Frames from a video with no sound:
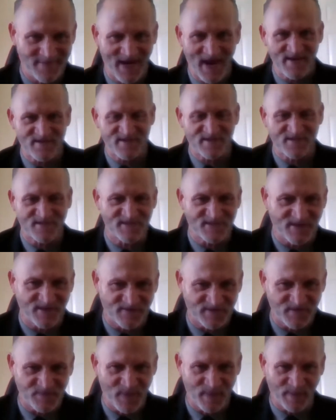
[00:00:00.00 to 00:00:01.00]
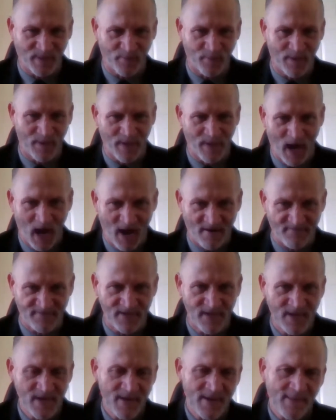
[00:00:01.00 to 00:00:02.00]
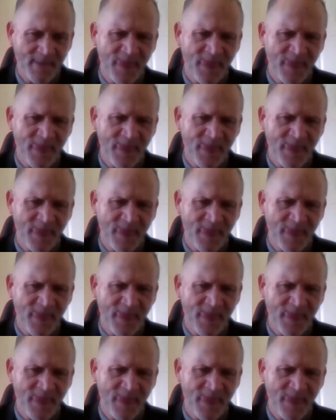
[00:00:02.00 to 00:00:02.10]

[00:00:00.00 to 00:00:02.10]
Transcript: cases and stuff so people don't rip it off.